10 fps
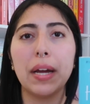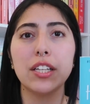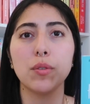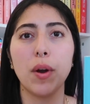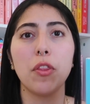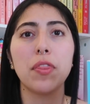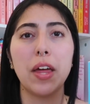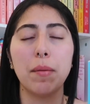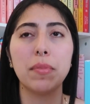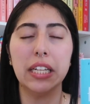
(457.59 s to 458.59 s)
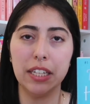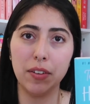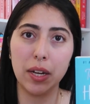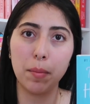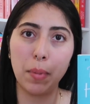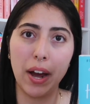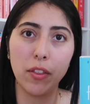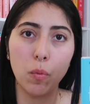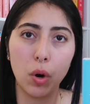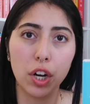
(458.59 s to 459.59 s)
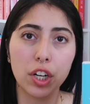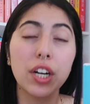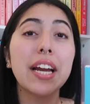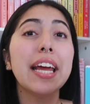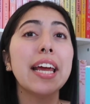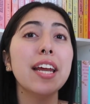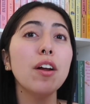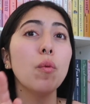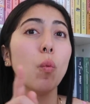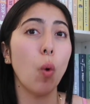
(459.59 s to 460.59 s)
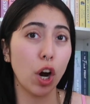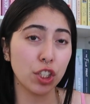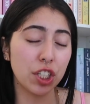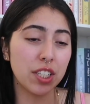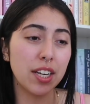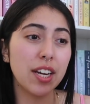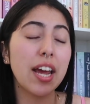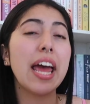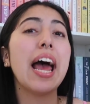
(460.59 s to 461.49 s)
based around them living by the water in Washington.